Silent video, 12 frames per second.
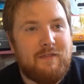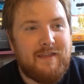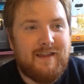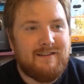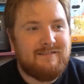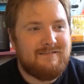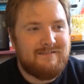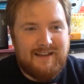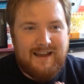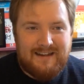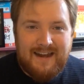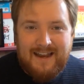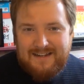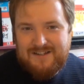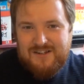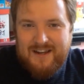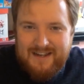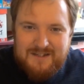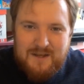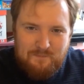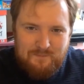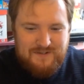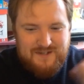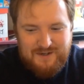But then at night she gets
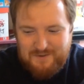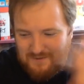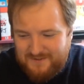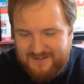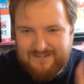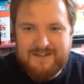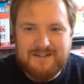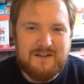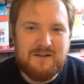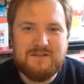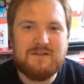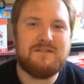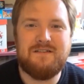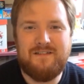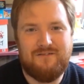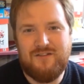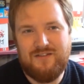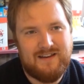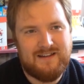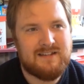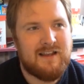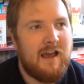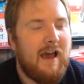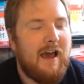up and she goes and does all sorts of different
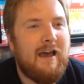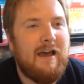things.